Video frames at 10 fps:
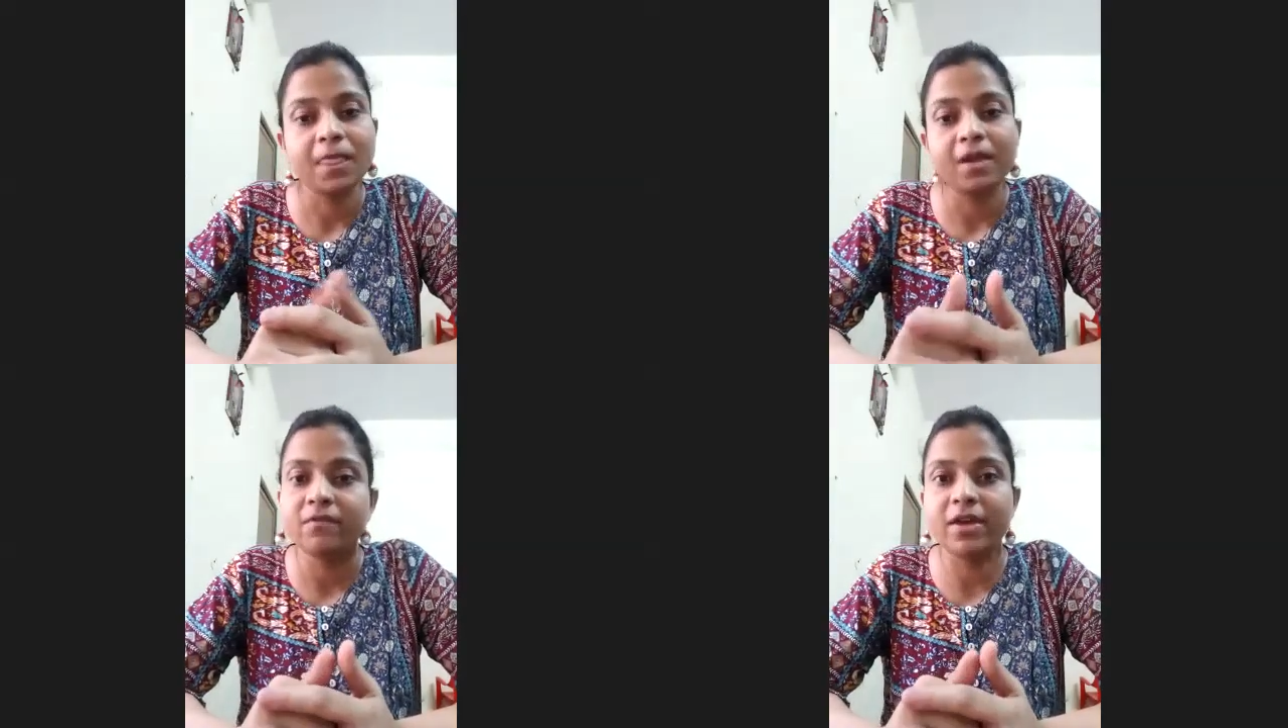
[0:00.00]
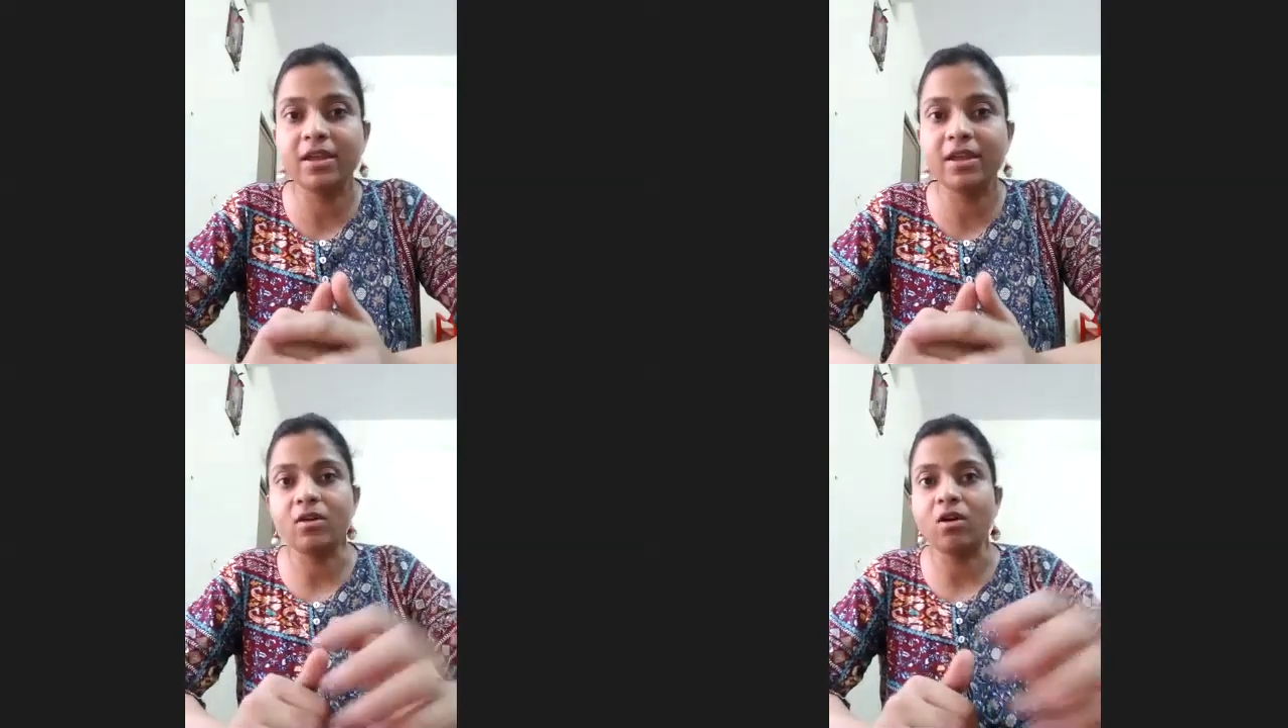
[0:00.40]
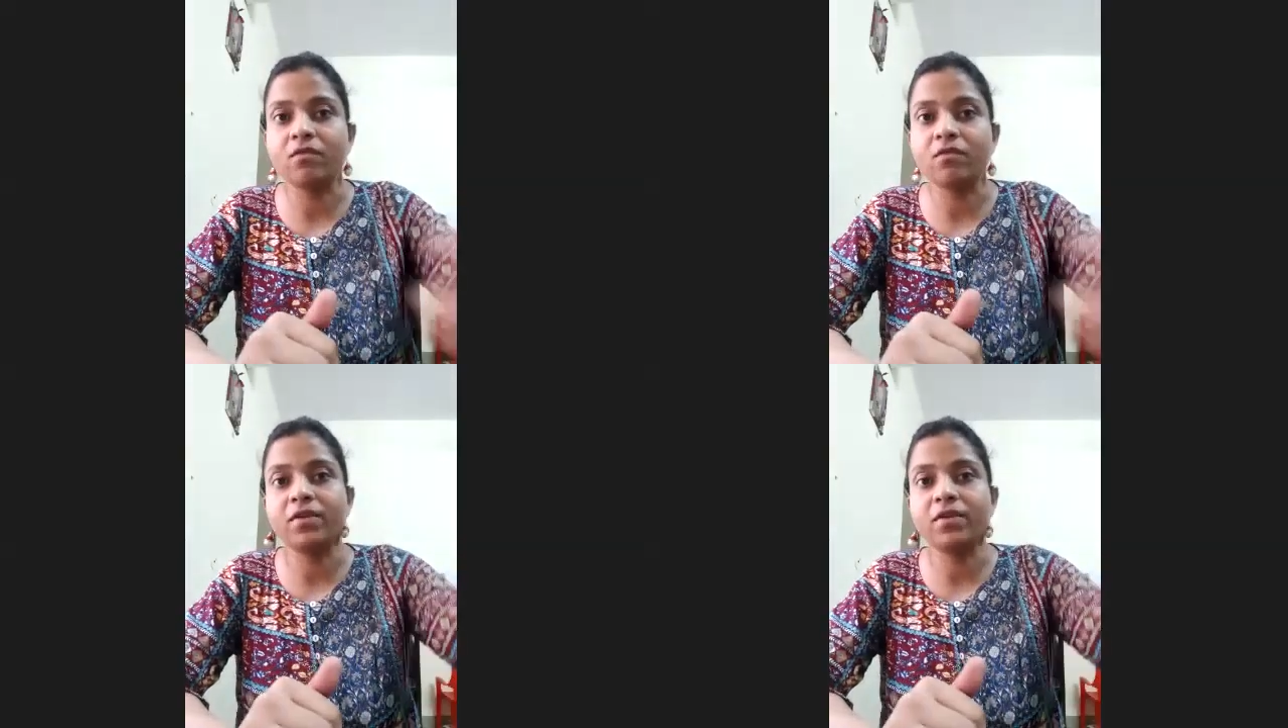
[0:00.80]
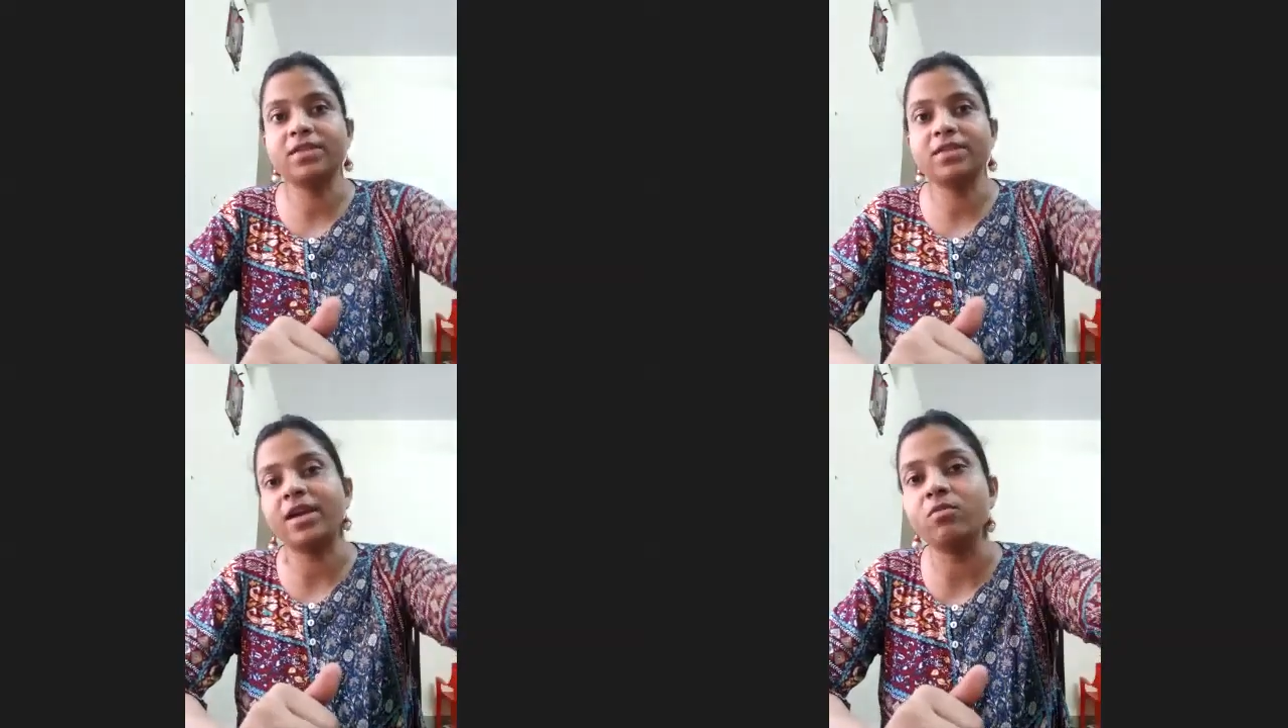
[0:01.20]
Very obvious that
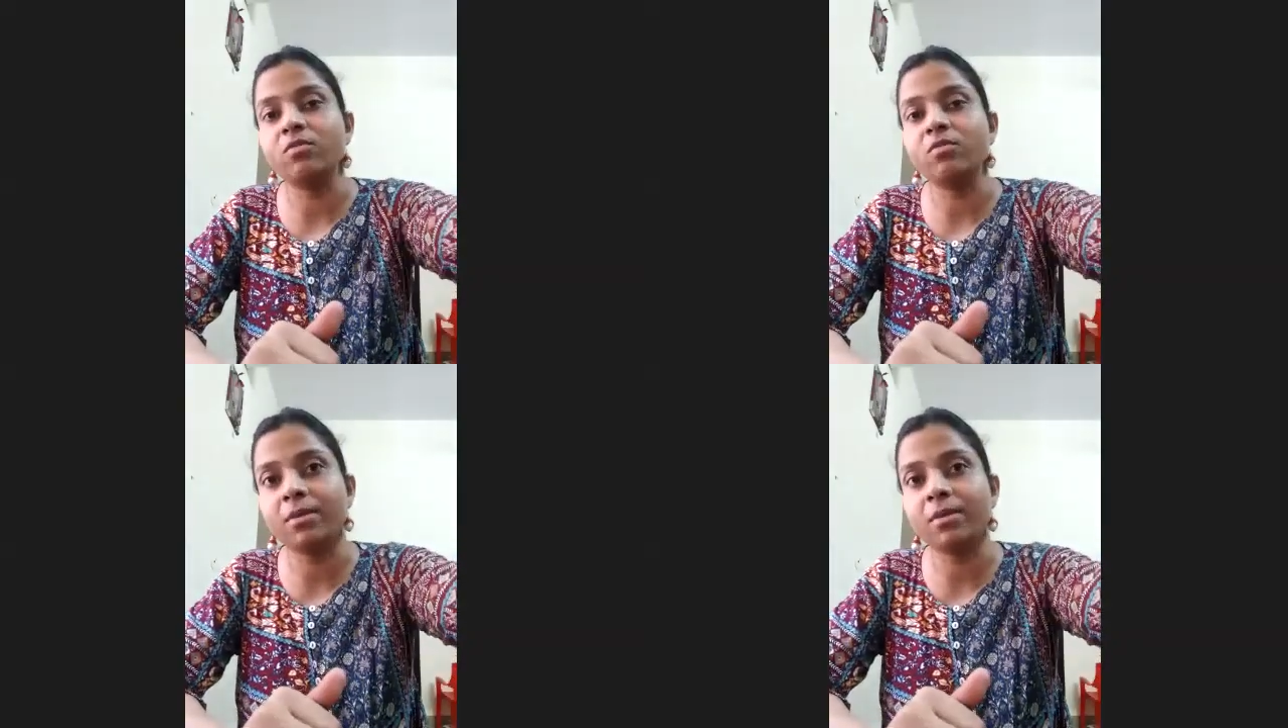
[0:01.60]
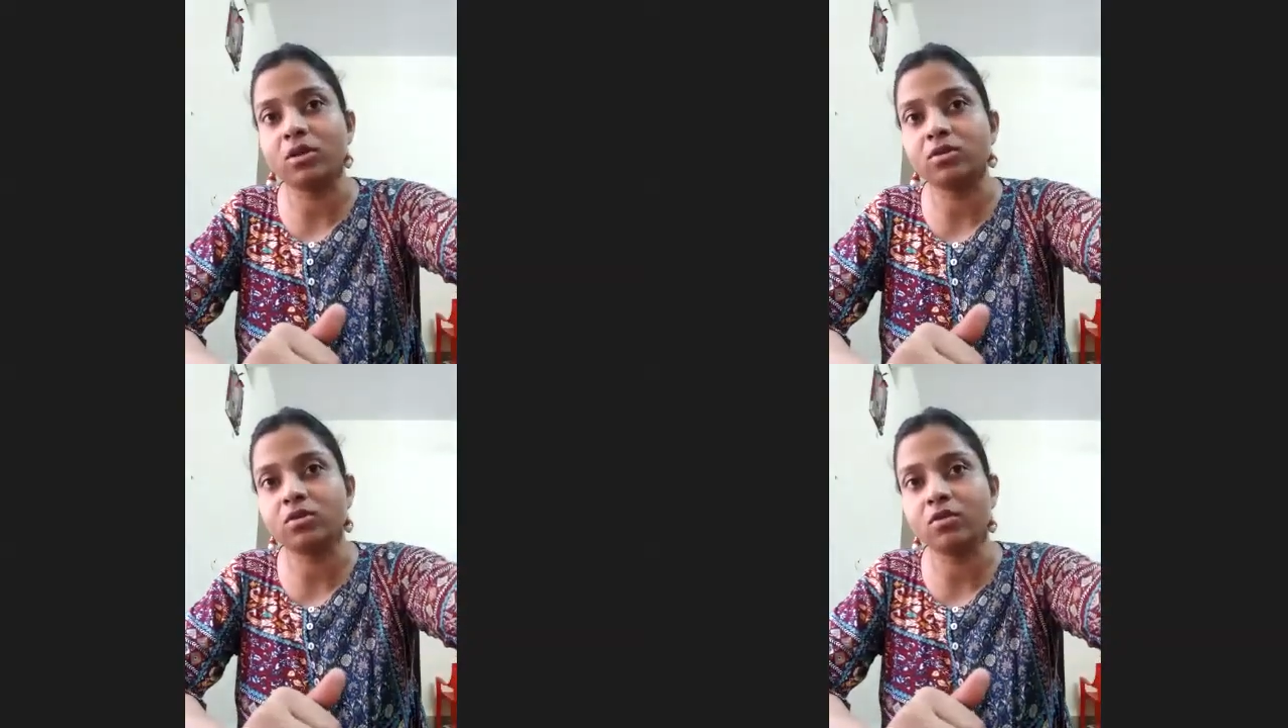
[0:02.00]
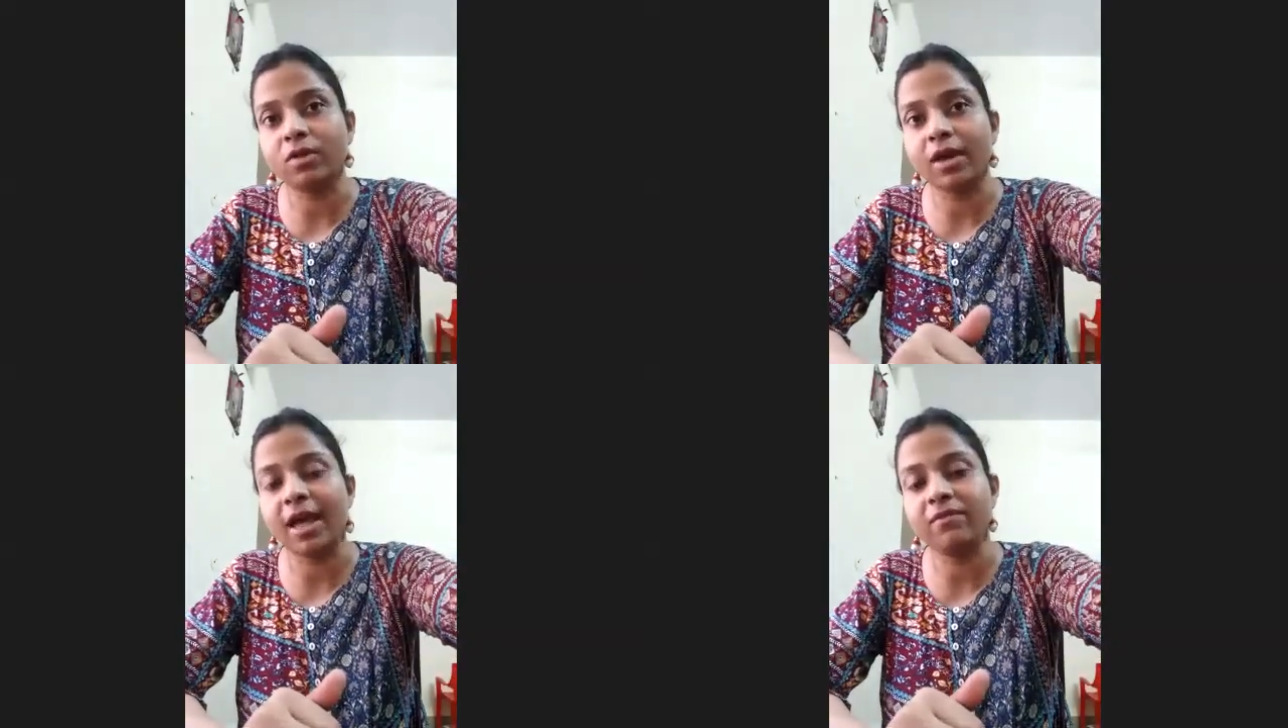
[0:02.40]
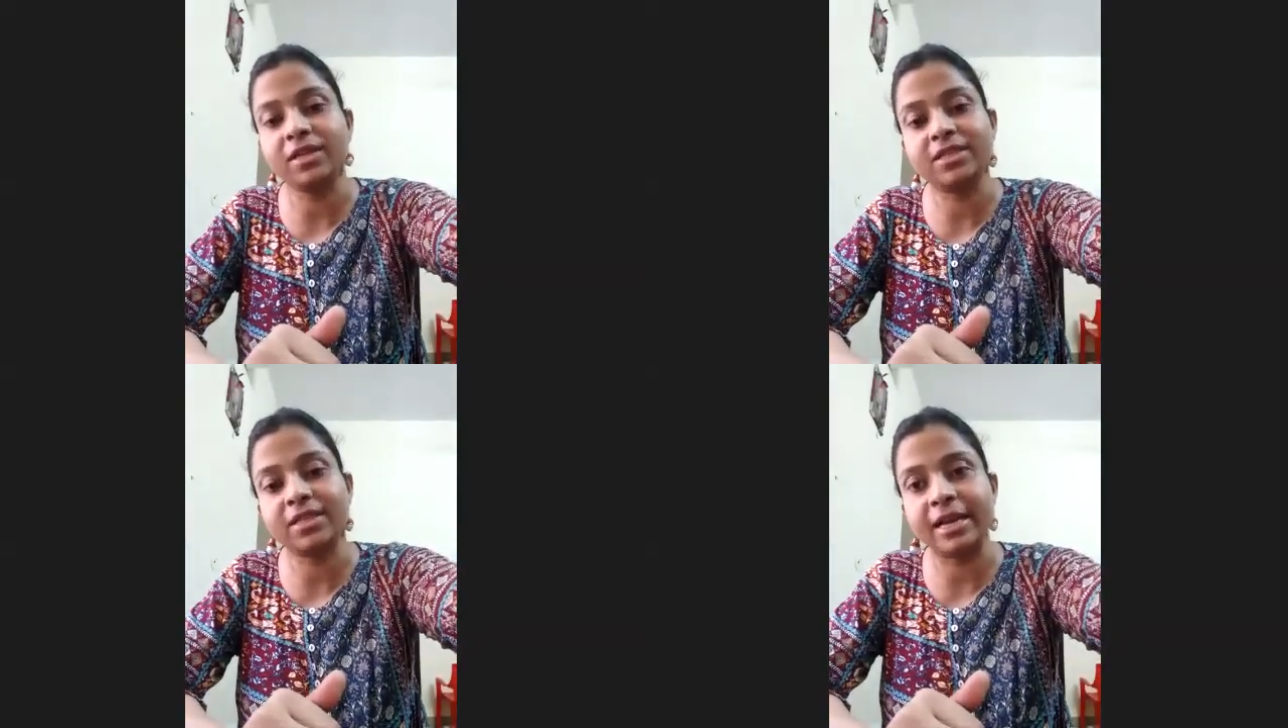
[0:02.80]
human babies also have this
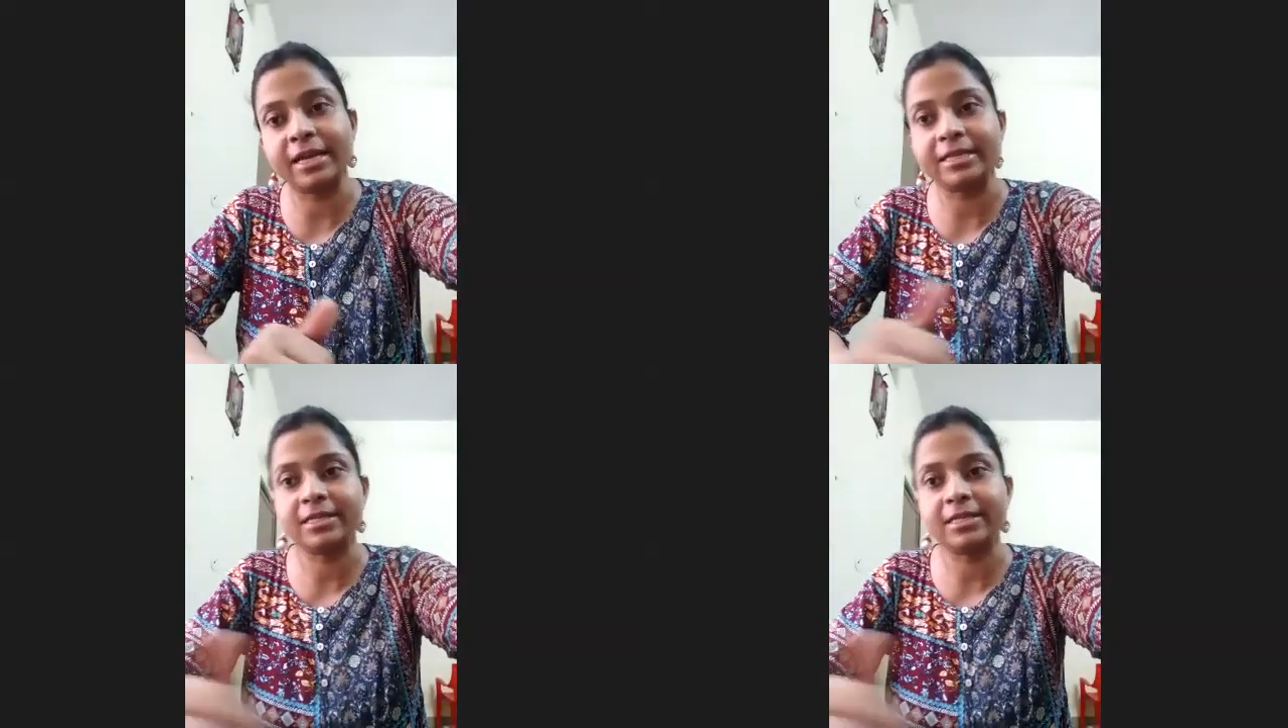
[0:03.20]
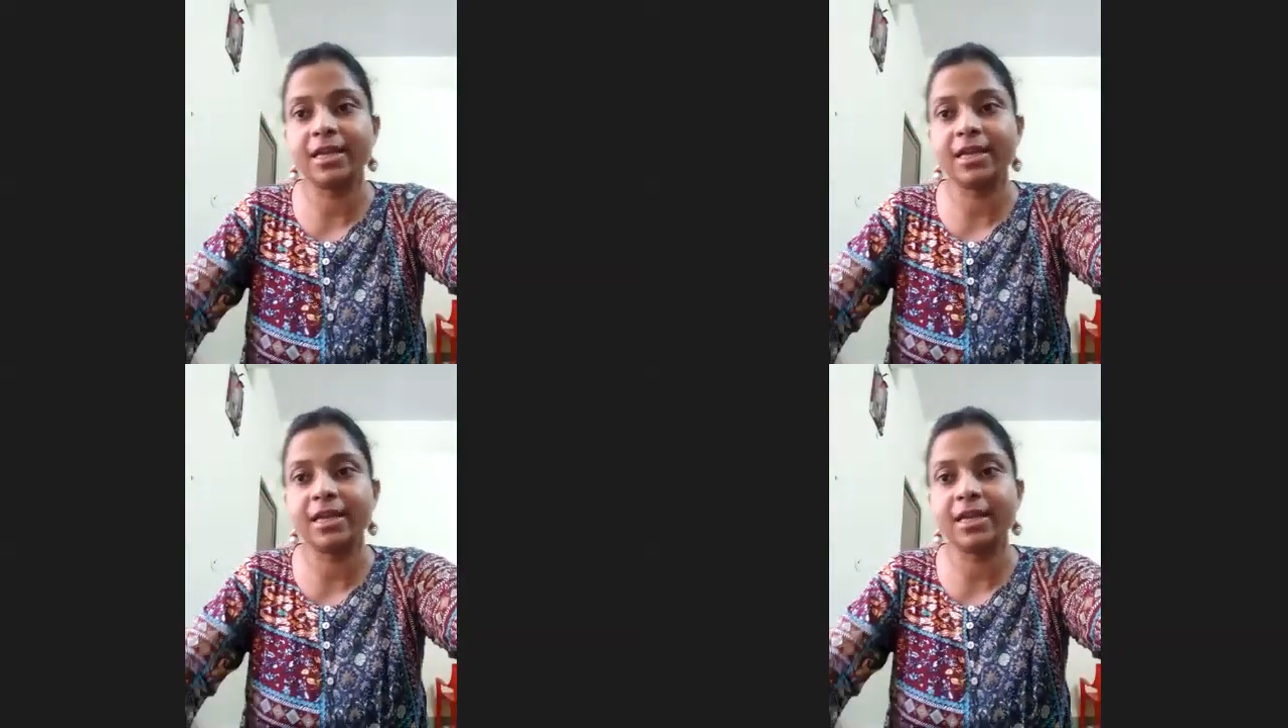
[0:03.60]
tendency.